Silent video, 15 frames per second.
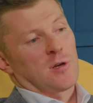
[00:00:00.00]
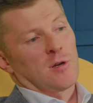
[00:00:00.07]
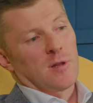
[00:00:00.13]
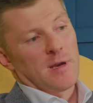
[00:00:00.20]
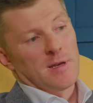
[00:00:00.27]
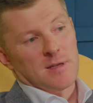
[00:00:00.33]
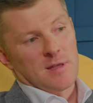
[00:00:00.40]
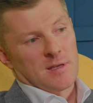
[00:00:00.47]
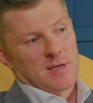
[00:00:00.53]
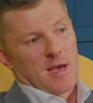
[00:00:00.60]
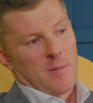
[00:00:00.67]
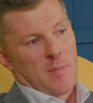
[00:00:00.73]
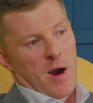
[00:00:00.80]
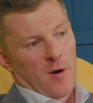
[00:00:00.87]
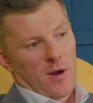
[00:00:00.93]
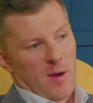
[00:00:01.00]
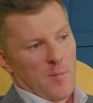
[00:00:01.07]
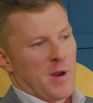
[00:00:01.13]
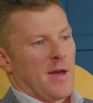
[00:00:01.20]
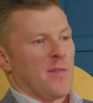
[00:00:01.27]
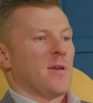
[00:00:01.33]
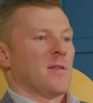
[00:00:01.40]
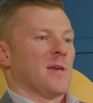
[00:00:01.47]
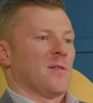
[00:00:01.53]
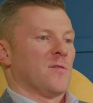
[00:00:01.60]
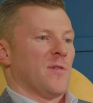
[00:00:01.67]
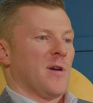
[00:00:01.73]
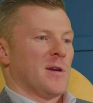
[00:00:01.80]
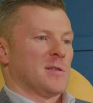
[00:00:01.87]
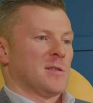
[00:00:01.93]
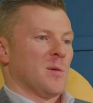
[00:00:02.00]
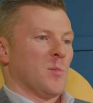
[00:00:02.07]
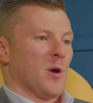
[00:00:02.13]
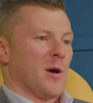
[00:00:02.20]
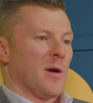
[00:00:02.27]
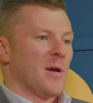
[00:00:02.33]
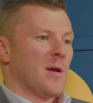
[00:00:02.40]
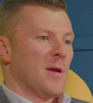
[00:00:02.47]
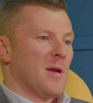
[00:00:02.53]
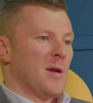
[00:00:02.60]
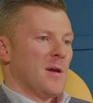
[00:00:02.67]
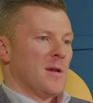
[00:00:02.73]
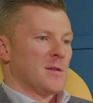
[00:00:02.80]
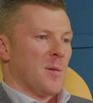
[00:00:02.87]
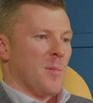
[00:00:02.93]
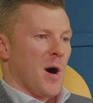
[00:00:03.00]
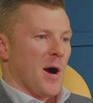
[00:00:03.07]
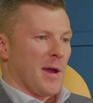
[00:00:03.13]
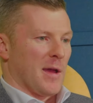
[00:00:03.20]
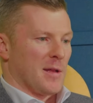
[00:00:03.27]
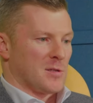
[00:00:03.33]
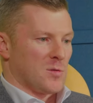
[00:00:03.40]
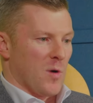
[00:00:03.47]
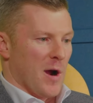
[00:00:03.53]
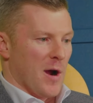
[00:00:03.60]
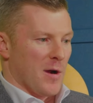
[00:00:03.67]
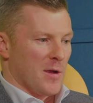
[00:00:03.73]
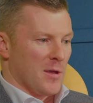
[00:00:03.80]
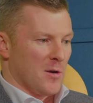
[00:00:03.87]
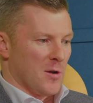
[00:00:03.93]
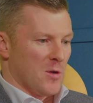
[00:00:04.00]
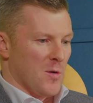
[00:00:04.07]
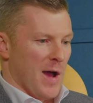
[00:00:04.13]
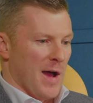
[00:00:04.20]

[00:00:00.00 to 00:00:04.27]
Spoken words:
could lead to the same outcome, and I think that's very similar to markets, where, you know, you